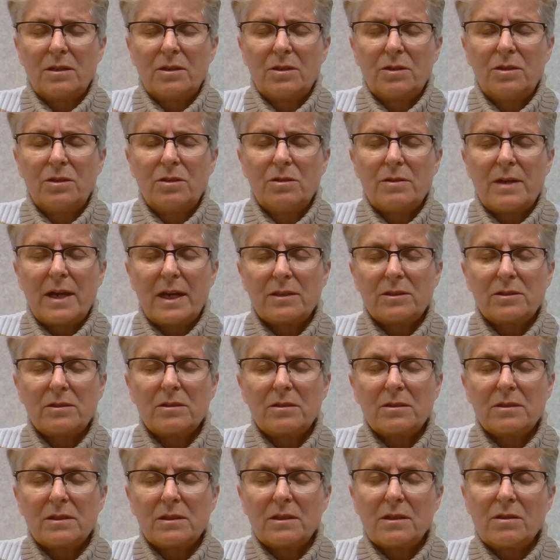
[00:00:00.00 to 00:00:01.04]
you ask
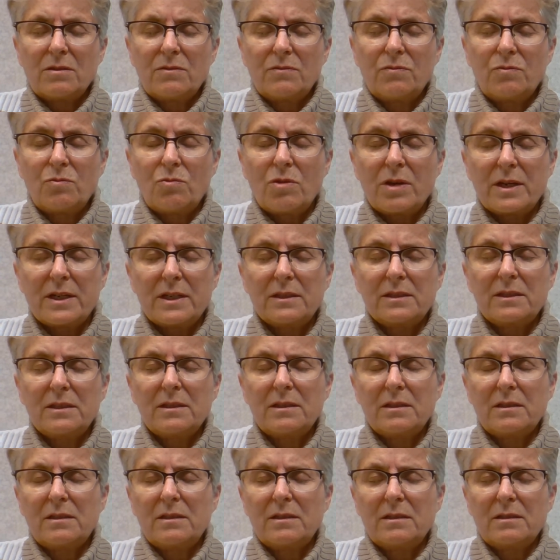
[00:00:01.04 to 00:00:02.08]
yourself, what is
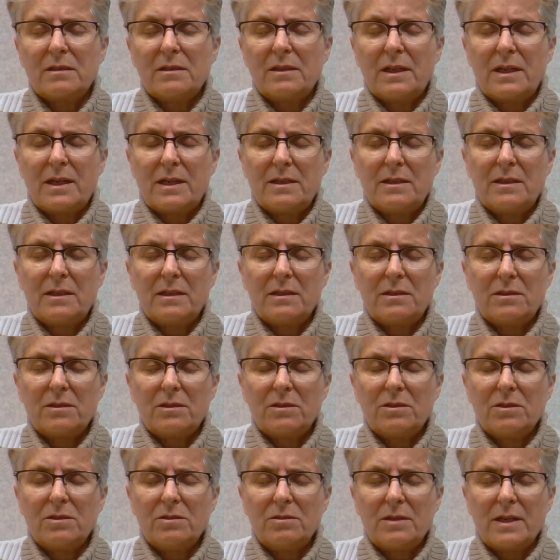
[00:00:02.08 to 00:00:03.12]
it that I need to
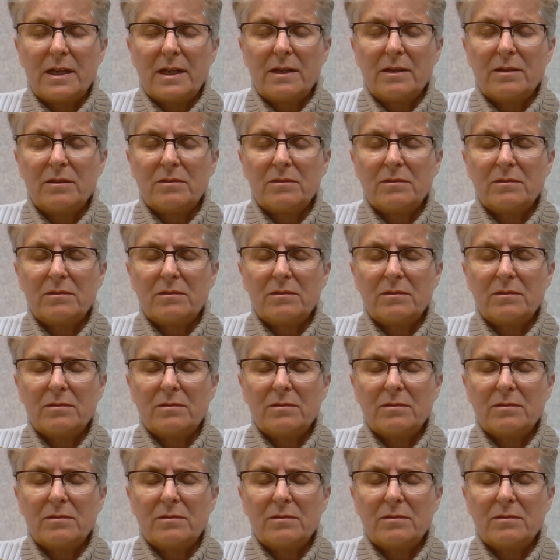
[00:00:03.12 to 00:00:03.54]
do now?